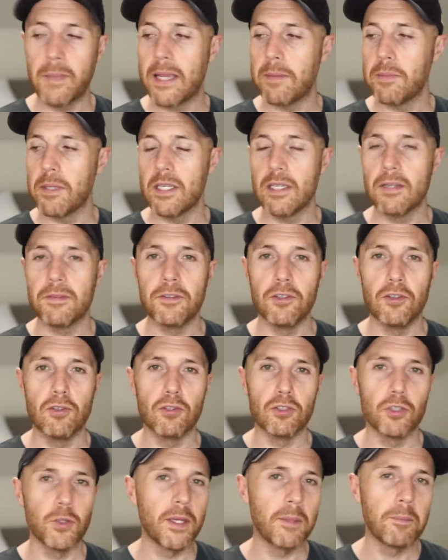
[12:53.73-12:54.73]
maybe if
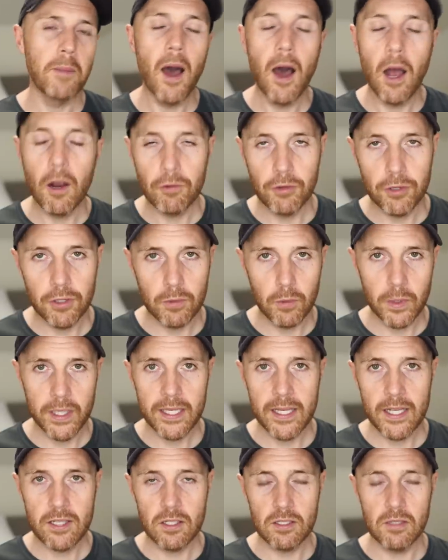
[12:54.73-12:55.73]
you're doing park run at the
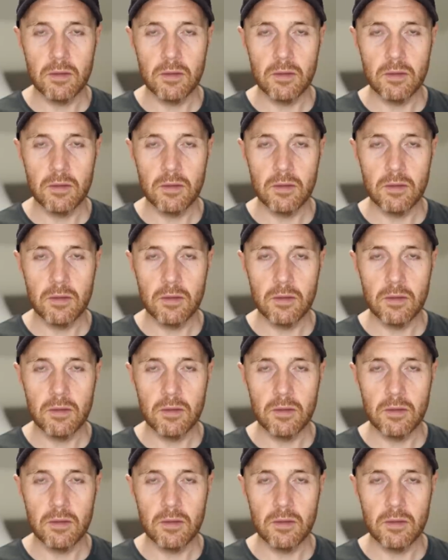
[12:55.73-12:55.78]
weekends or